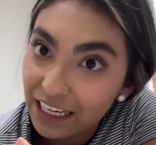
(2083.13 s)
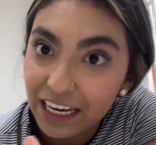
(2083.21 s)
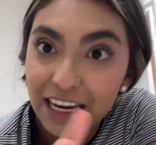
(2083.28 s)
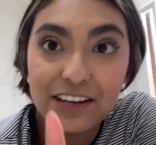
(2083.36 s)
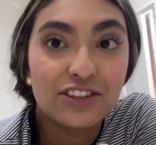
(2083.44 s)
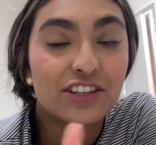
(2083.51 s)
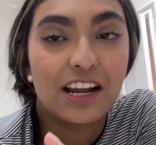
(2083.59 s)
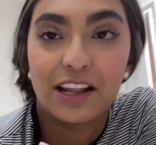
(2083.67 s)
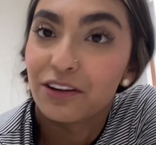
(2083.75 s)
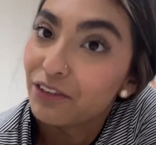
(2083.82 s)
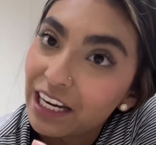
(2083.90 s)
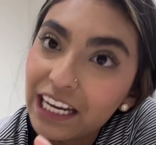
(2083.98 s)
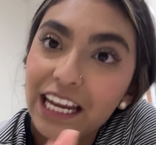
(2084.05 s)
getting Janelle
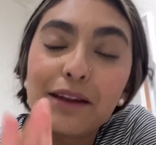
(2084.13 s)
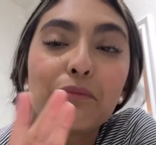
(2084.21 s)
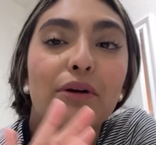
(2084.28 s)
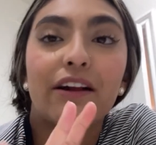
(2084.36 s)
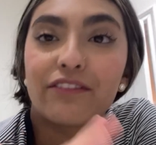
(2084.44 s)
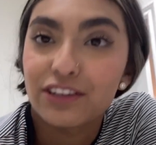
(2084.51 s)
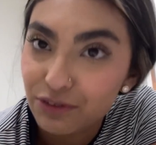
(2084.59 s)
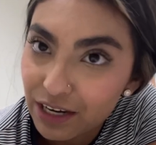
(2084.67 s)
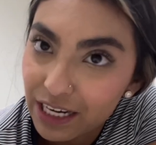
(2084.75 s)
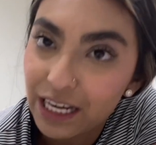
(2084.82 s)
ready, getting breakfast ready,